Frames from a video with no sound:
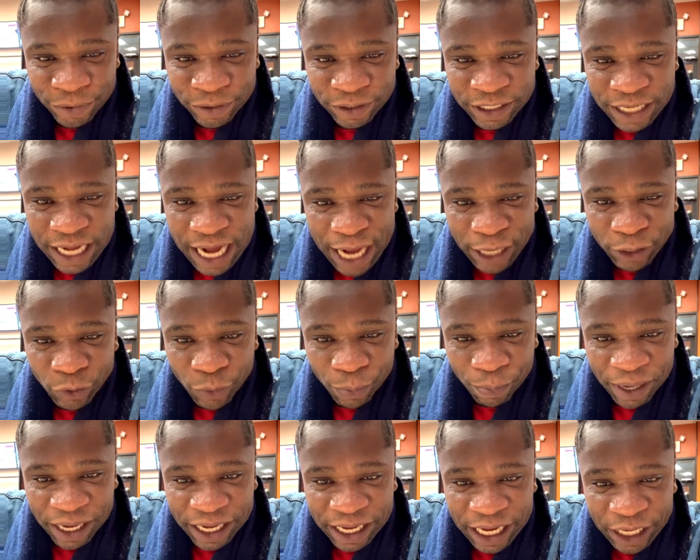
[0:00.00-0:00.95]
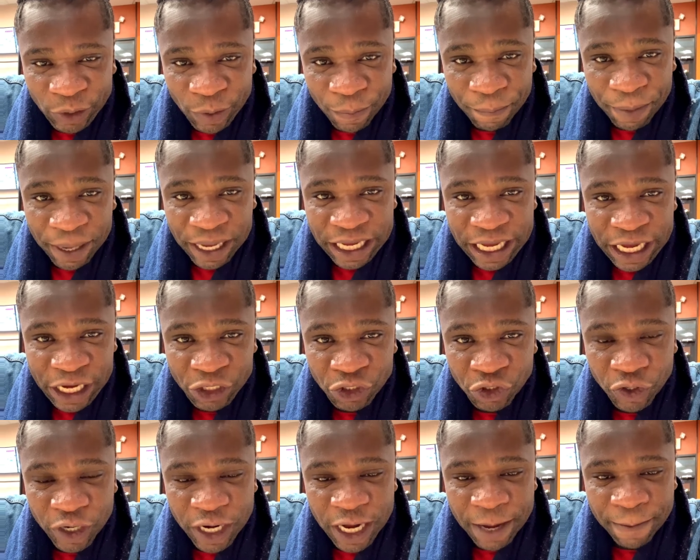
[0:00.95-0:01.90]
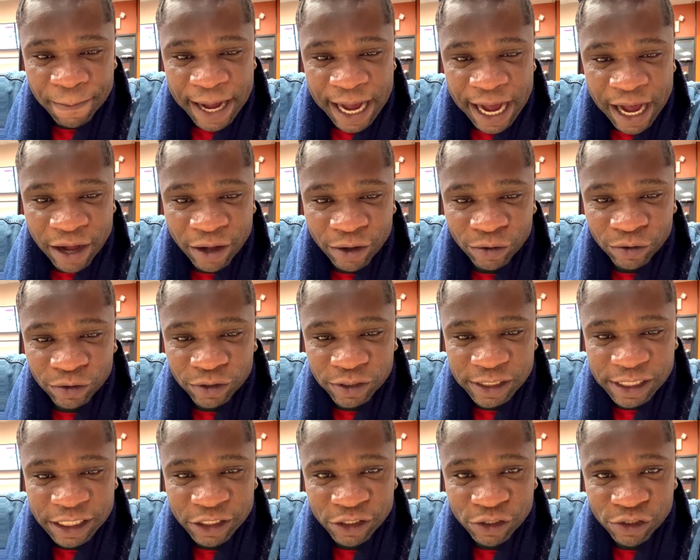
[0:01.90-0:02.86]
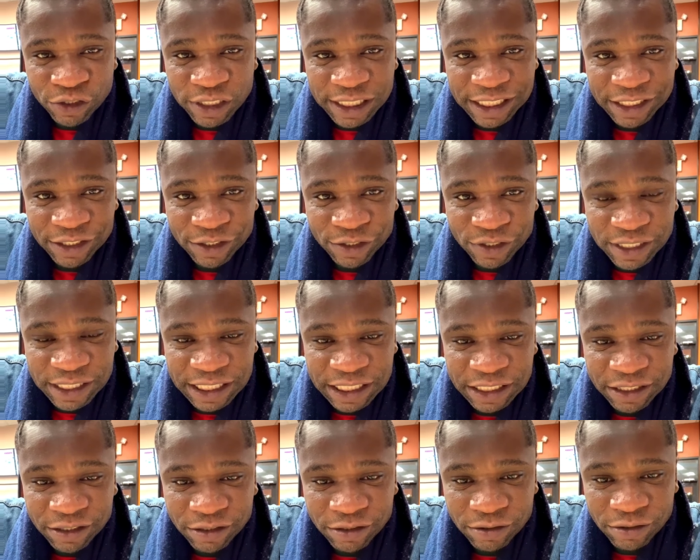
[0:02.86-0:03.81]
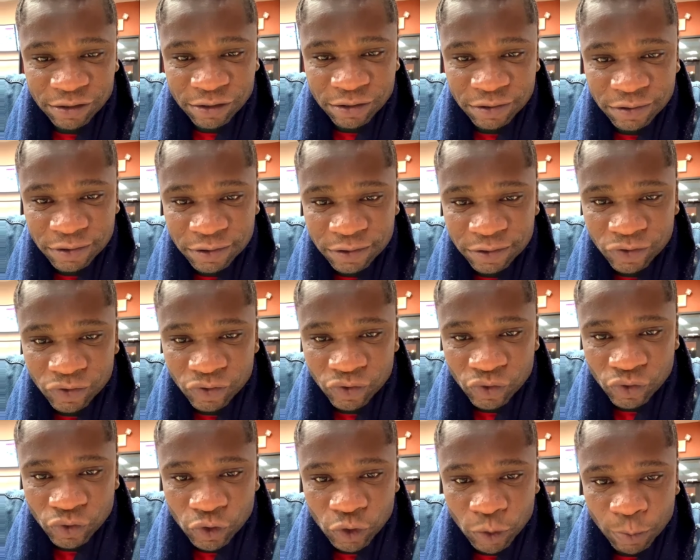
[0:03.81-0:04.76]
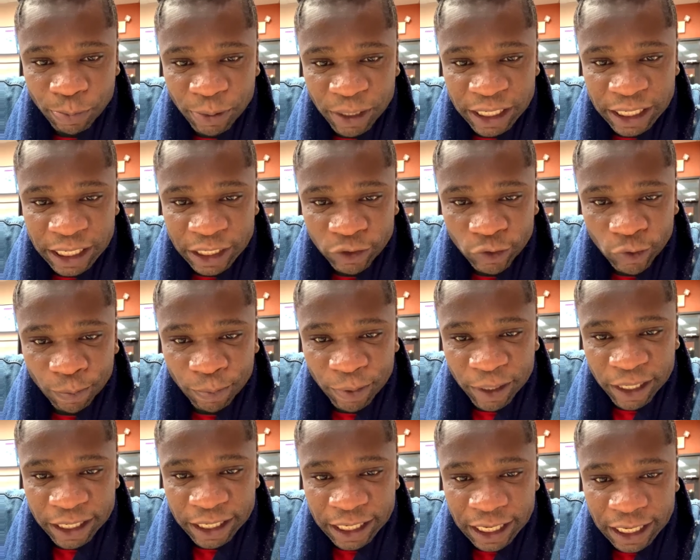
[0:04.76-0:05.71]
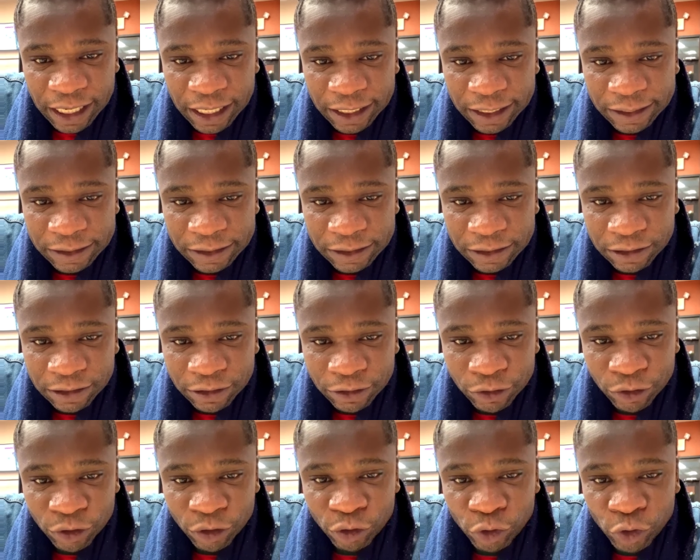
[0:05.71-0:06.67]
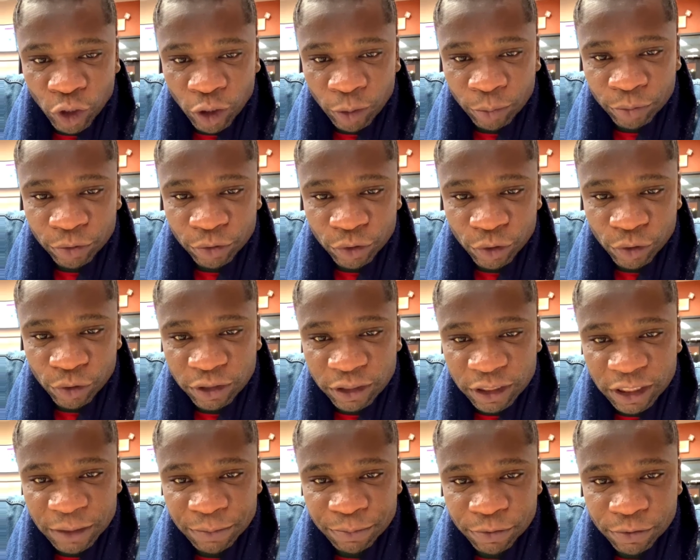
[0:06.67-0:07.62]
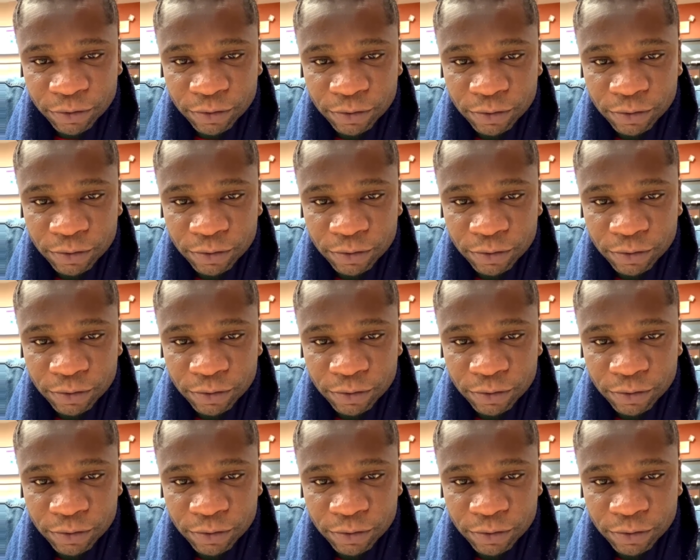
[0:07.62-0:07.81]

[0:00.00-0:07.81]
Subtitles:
Topinga, Topinga, Jugebao, single, single, single. Topinga, Topinga. No double, no triple.